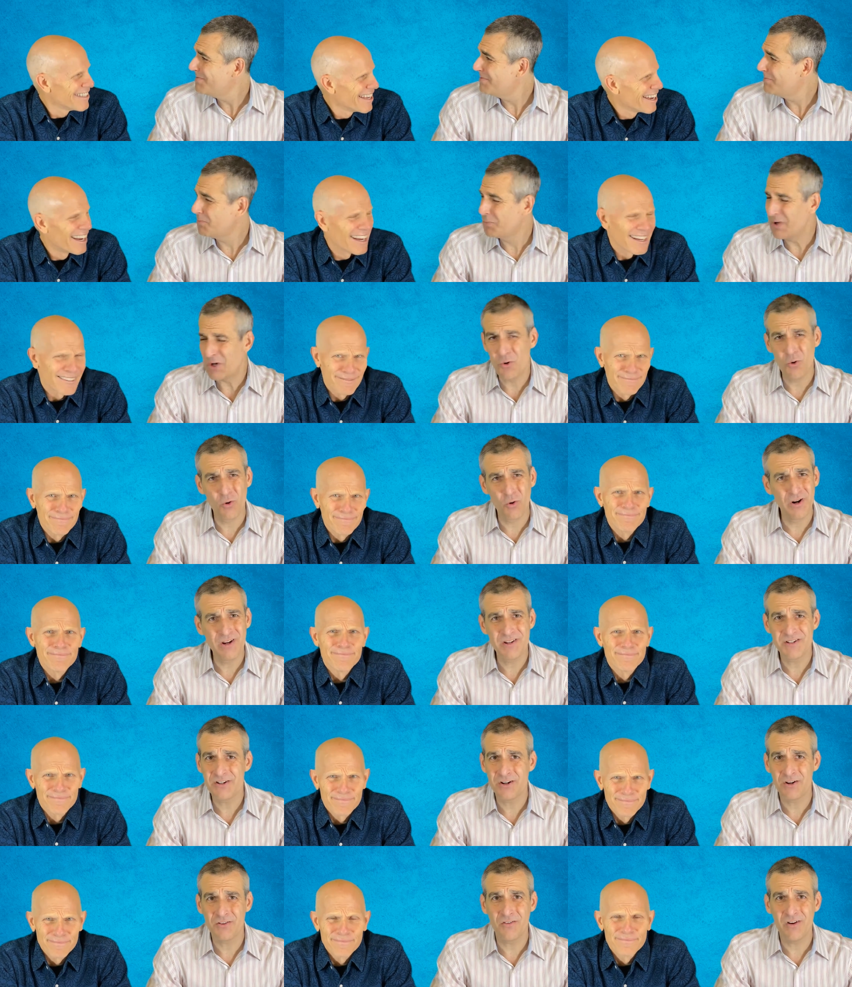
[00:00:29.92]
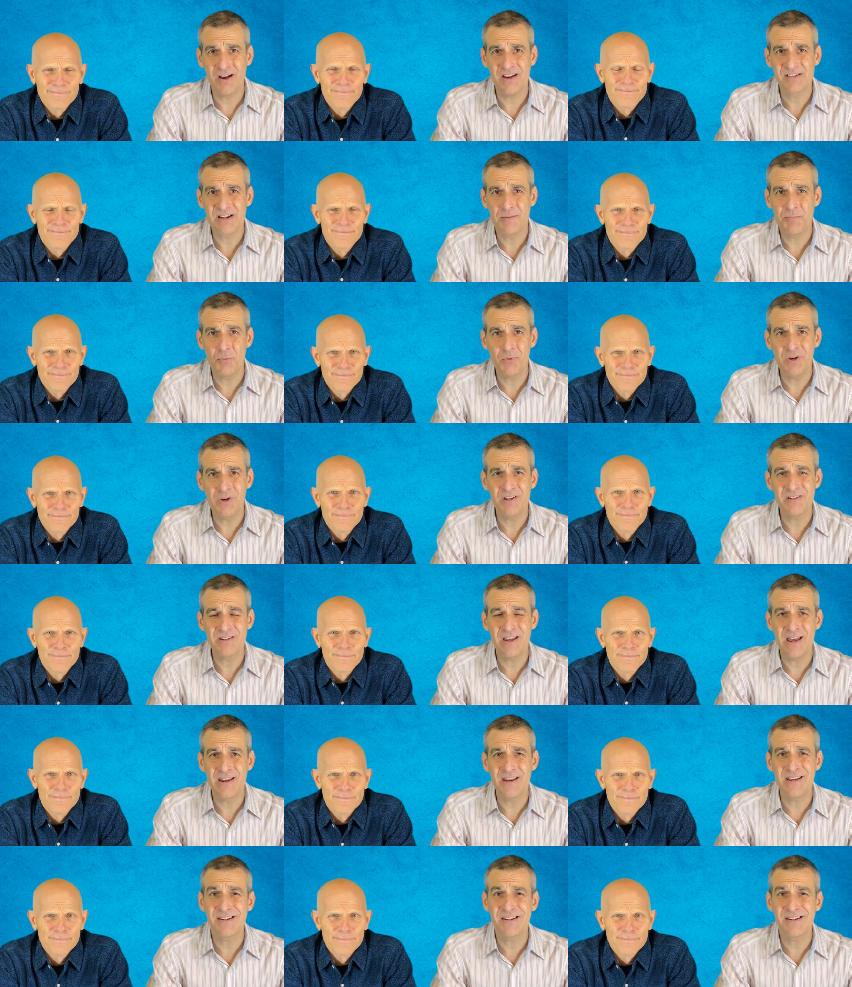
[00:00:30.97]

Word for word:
Speaker 1: yeah. recordings here in the last couple weeks. And